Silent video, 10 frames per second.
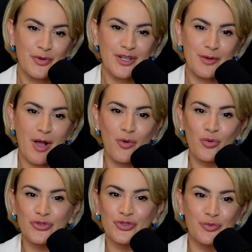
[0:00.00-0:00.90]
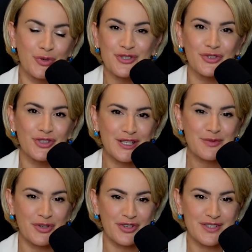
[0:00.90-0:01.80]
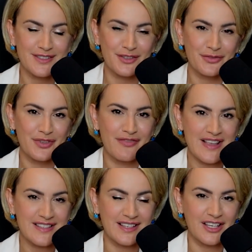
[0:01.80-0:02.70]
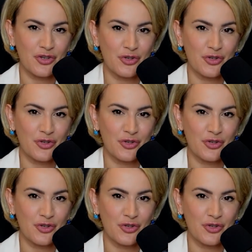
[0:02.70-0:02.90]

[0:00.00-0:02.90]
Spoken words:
Mergim, how was your personal experience of investing in